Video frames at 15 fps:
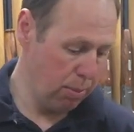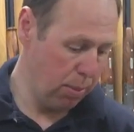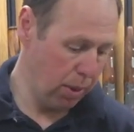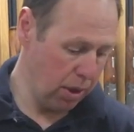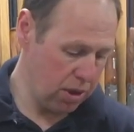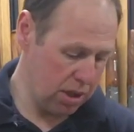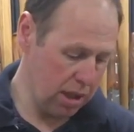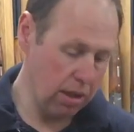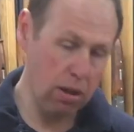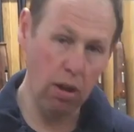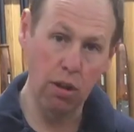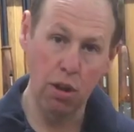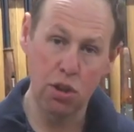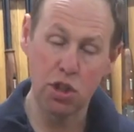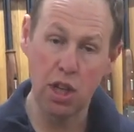but it's still
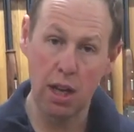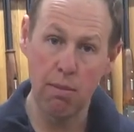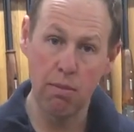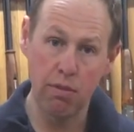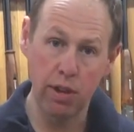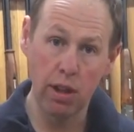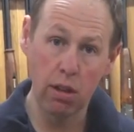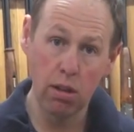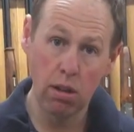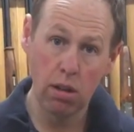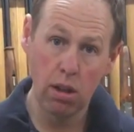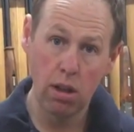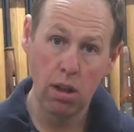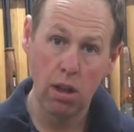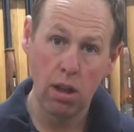got the same feel.
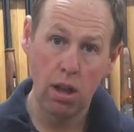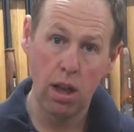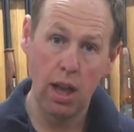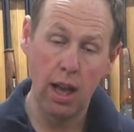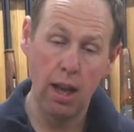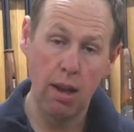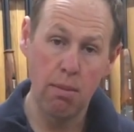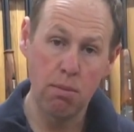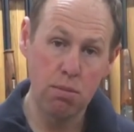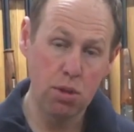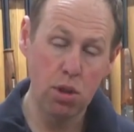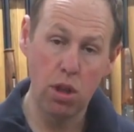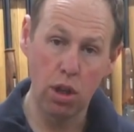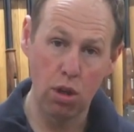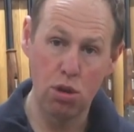
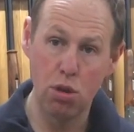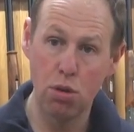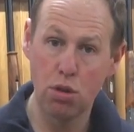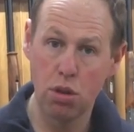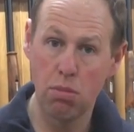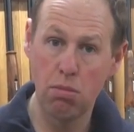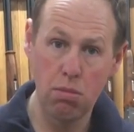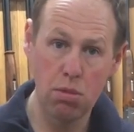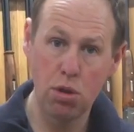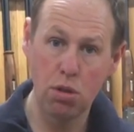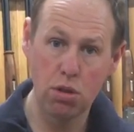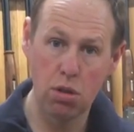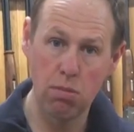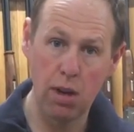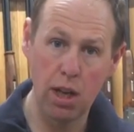So you can shoot some
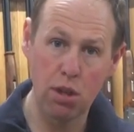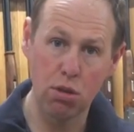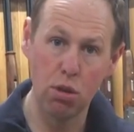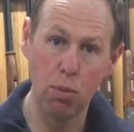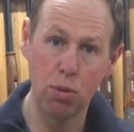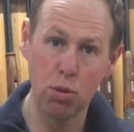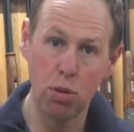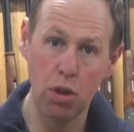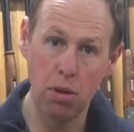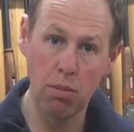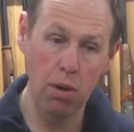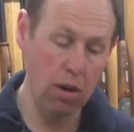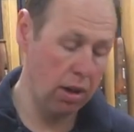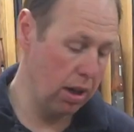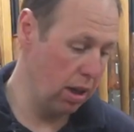nice groups with them
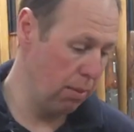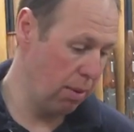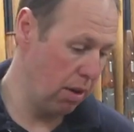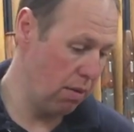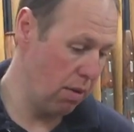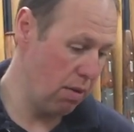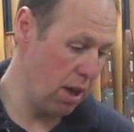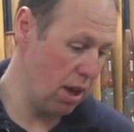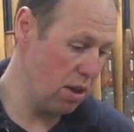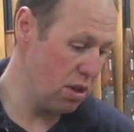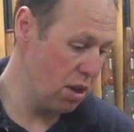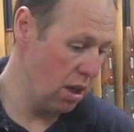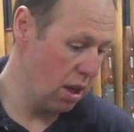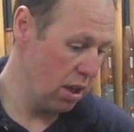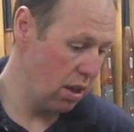on a little bit of a
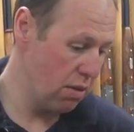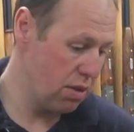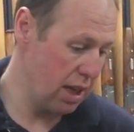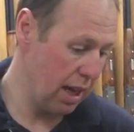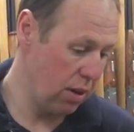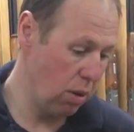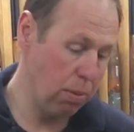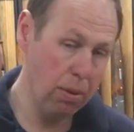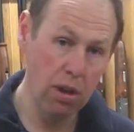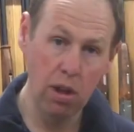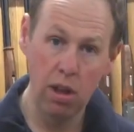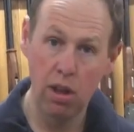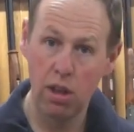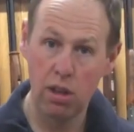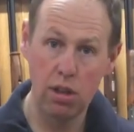range you've set up.
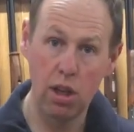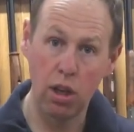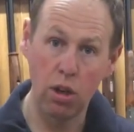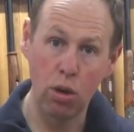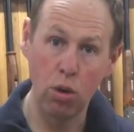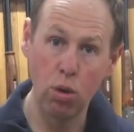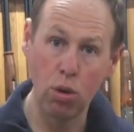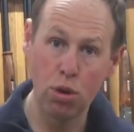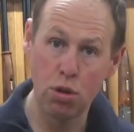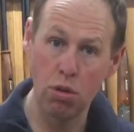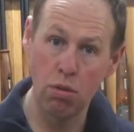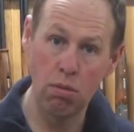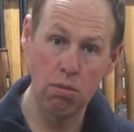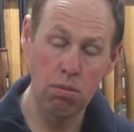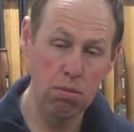You can go
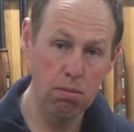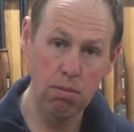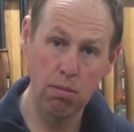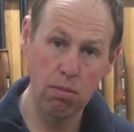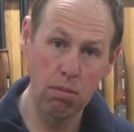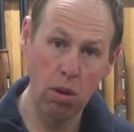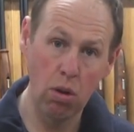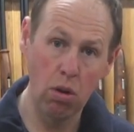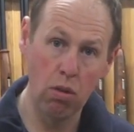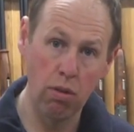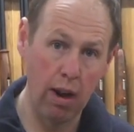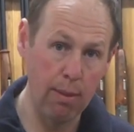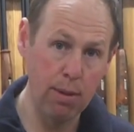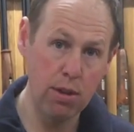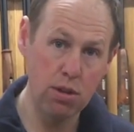shooting
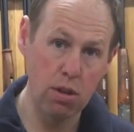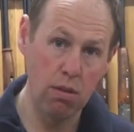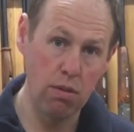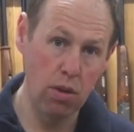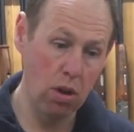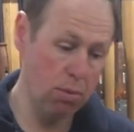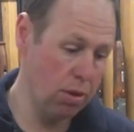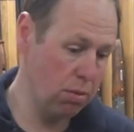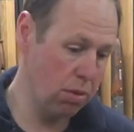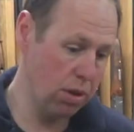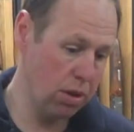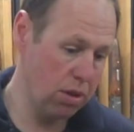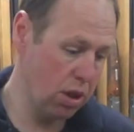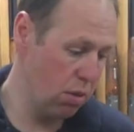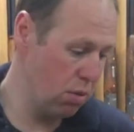rabbits and vermin with
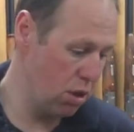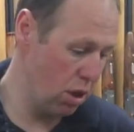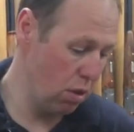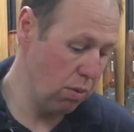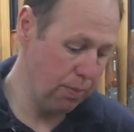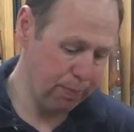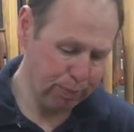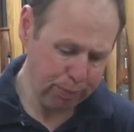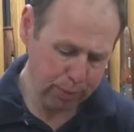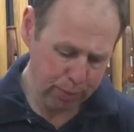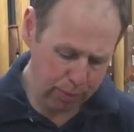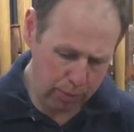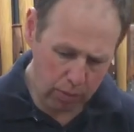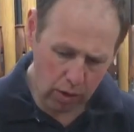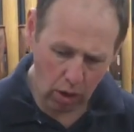a 2.2.
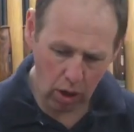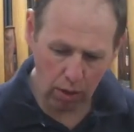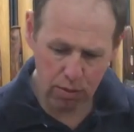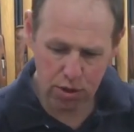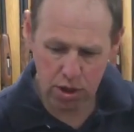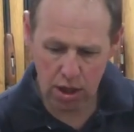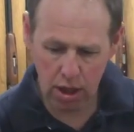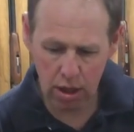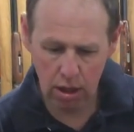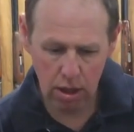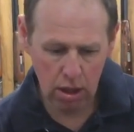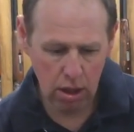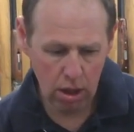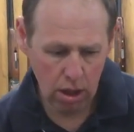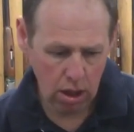Obviously
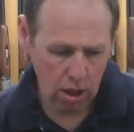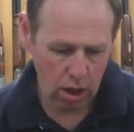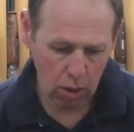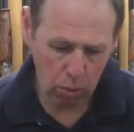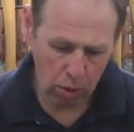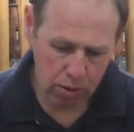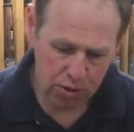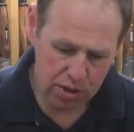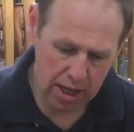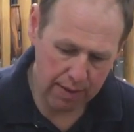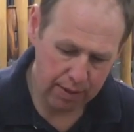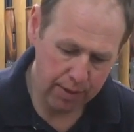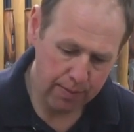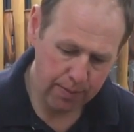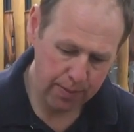a
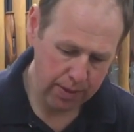1.7